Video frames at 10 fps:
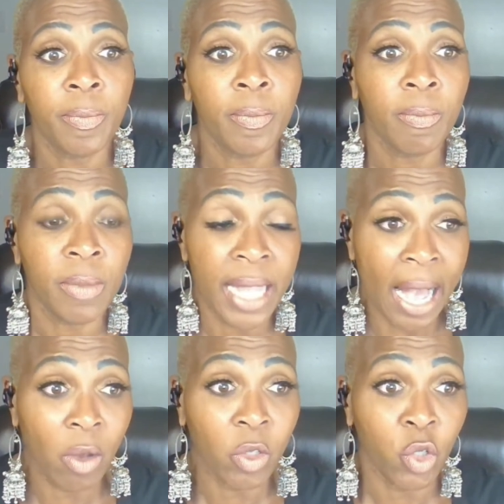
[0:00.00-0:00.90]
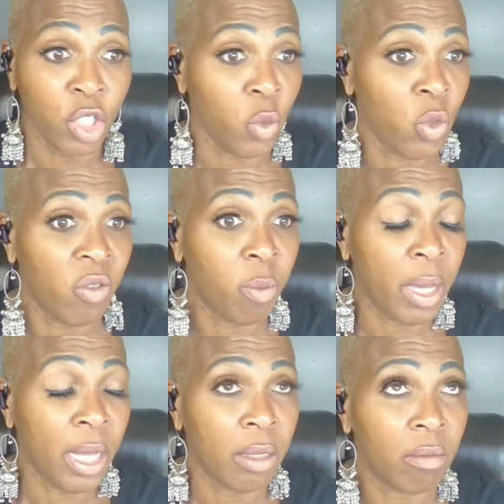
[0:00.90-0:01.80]
now? So she would have
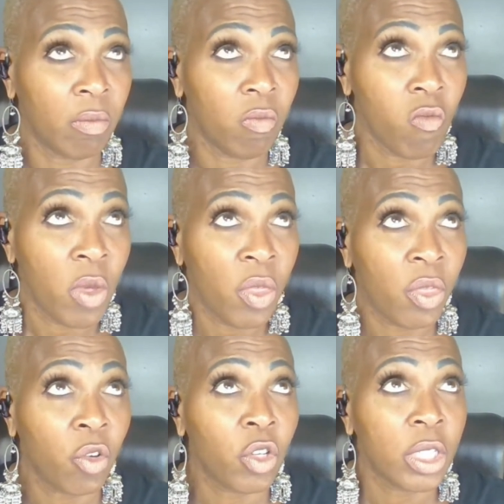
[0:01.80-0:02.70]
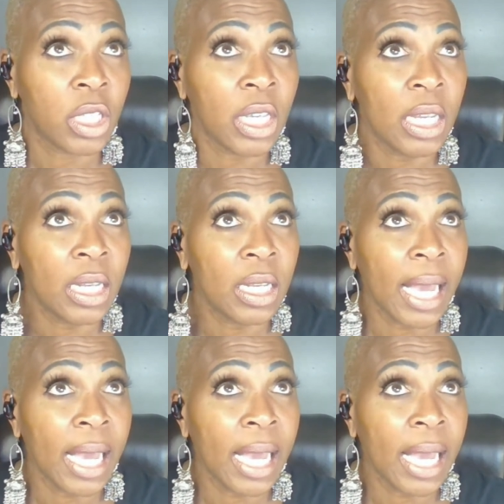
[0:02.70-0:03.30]
been 13